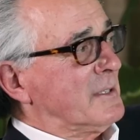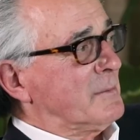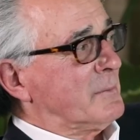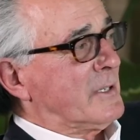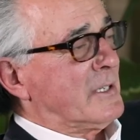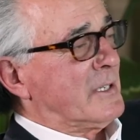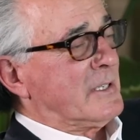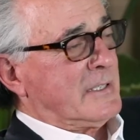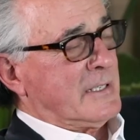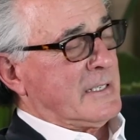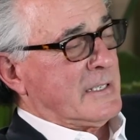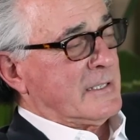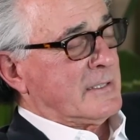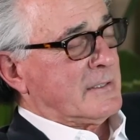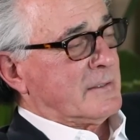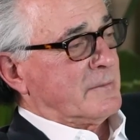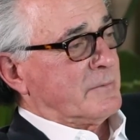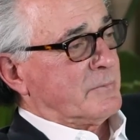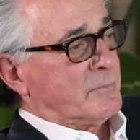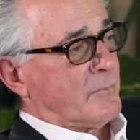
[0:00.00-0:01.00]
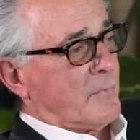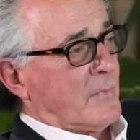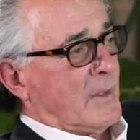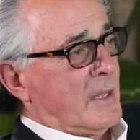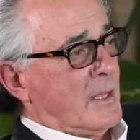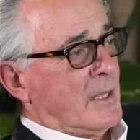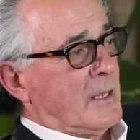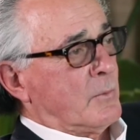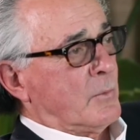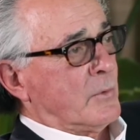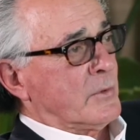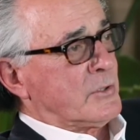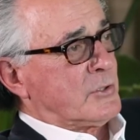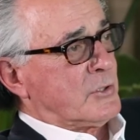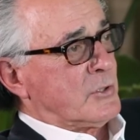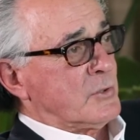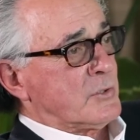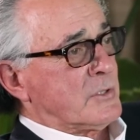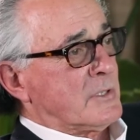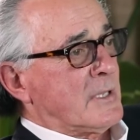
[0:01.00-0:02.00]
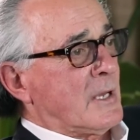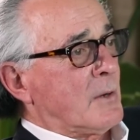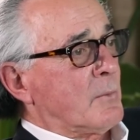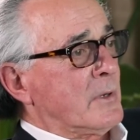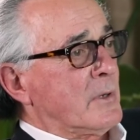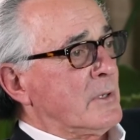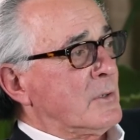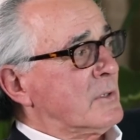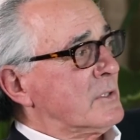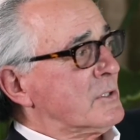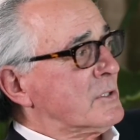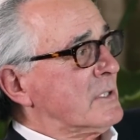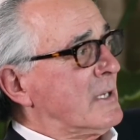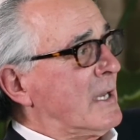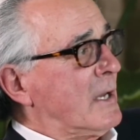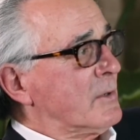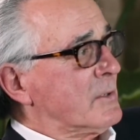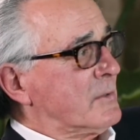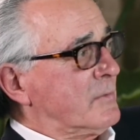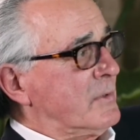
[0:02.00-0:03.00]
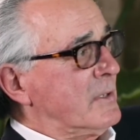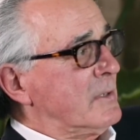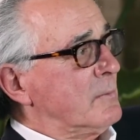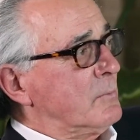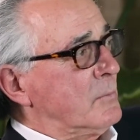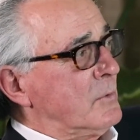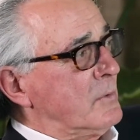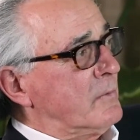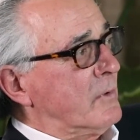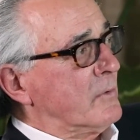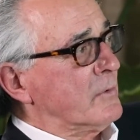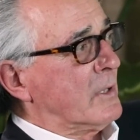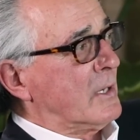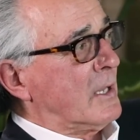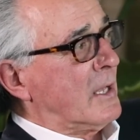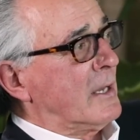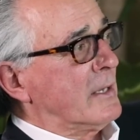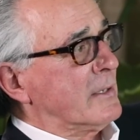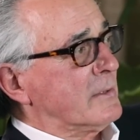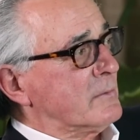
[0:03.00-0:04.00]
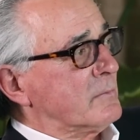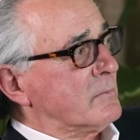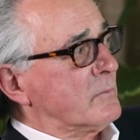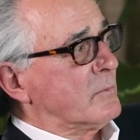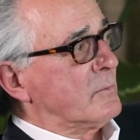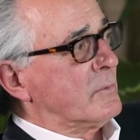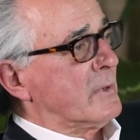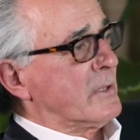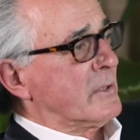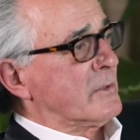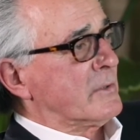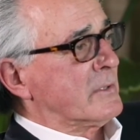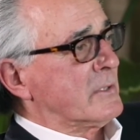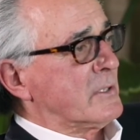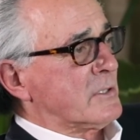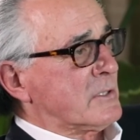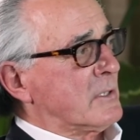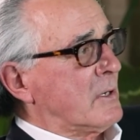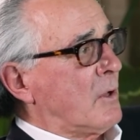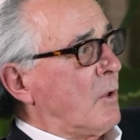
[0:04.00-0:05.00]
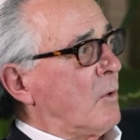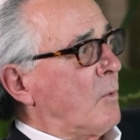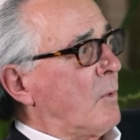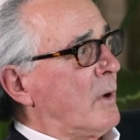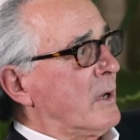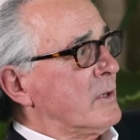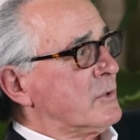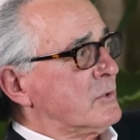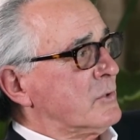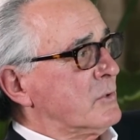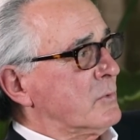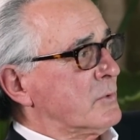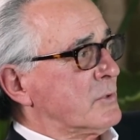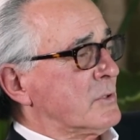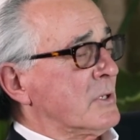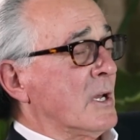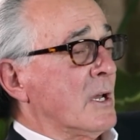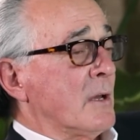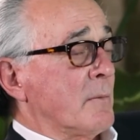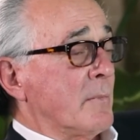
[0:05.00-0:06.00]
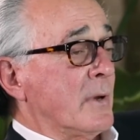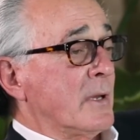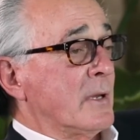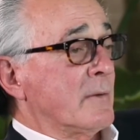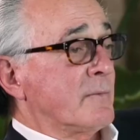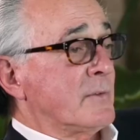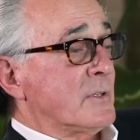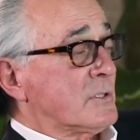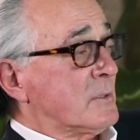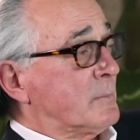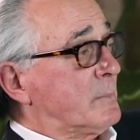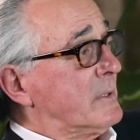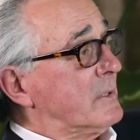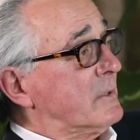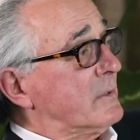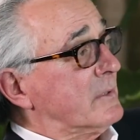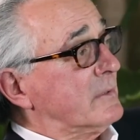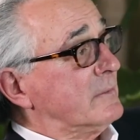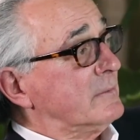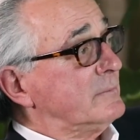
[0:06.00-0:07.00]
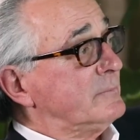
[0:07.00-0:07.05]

but he did it. And he wore the shoes, and that way you can see how his feet move on the light rather than just an all white shoe, which may have disappeared.